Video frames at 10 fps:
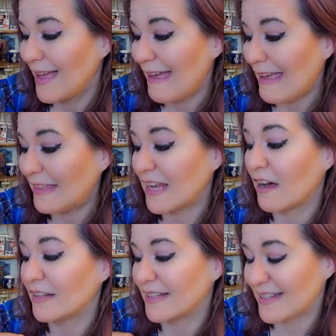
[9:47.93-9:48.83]
And the
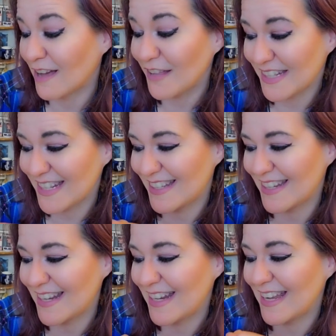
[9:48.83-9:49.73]

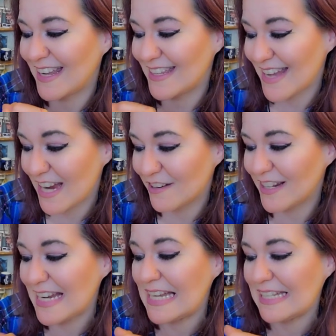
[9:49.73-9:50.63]
authenticity,
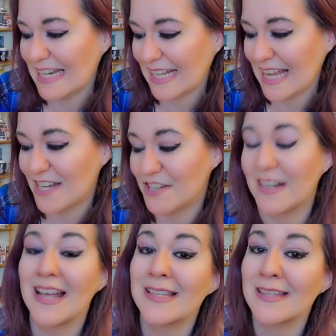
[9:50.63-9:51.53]
integrity,
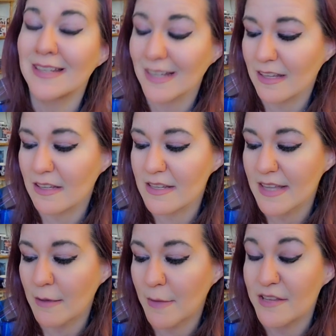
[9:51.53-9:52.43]
dedication, and skills
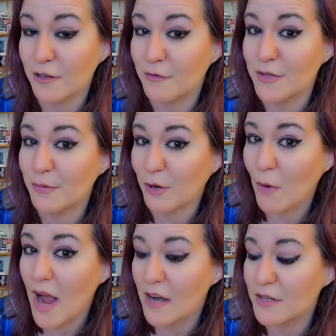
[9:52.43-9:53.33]
that my service
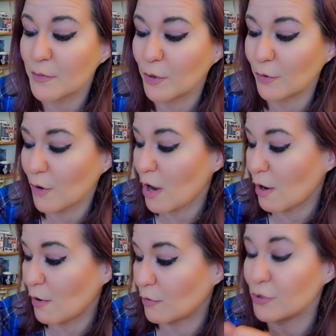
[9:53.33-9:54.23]
requires will
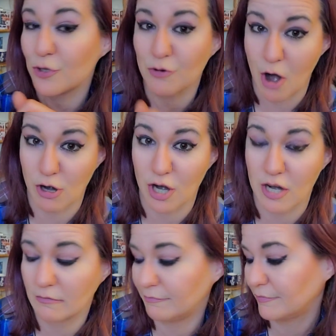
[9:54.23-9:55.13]
grow
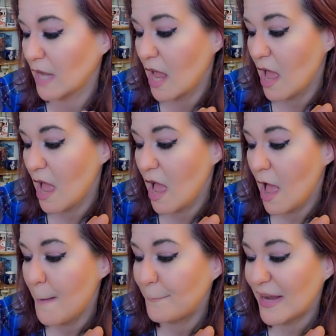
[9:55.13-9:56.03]
stronger.
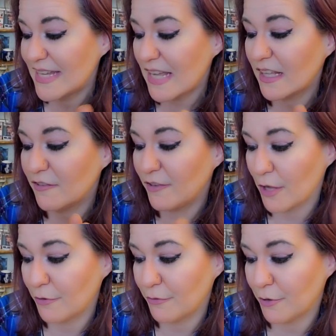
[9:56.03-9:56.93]
My daily
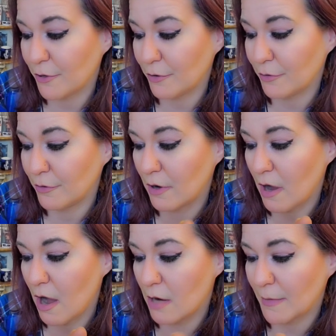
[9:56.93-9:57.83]
flow through
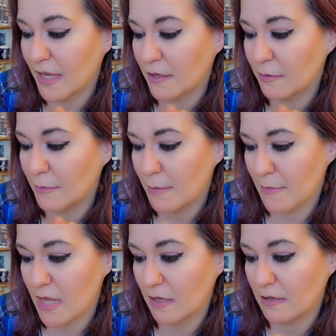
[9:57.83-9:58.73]
on my
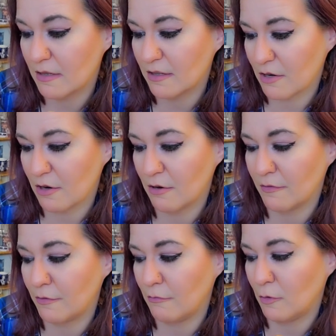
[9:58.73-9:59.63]
commitment to
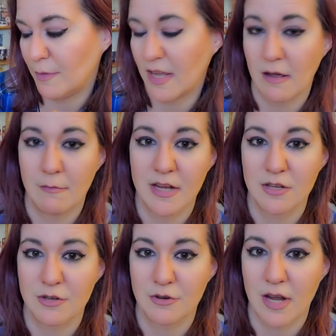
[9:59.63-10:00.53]
serve will become my
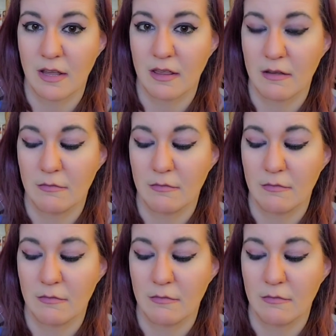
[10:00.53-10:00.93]
strength.